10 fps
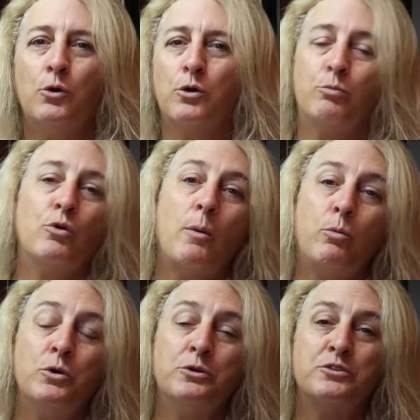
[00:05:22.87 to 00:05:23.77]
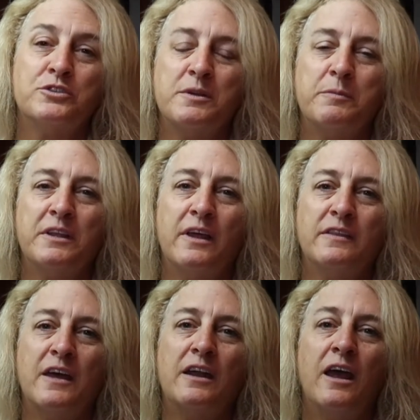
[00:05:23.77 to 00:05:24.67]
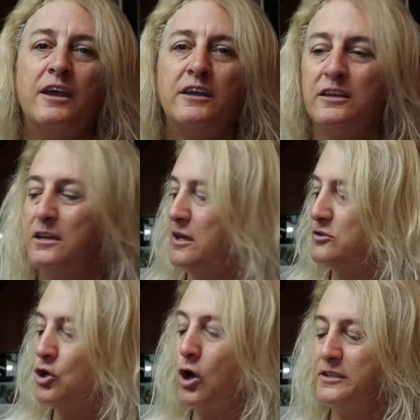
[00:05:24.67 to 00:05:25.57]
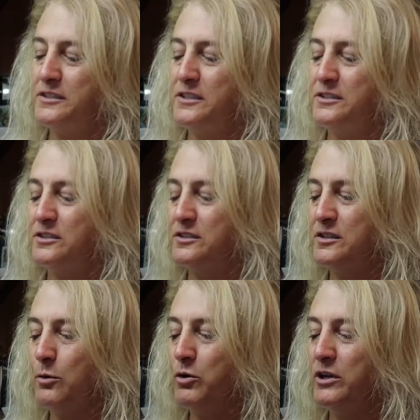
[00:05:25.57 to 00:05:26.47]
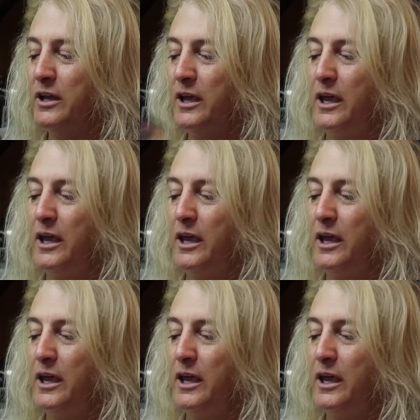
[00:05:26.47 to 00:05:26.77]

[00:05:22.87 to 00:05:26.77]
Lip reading: or a prop wound or something like that, I can toss this to someone,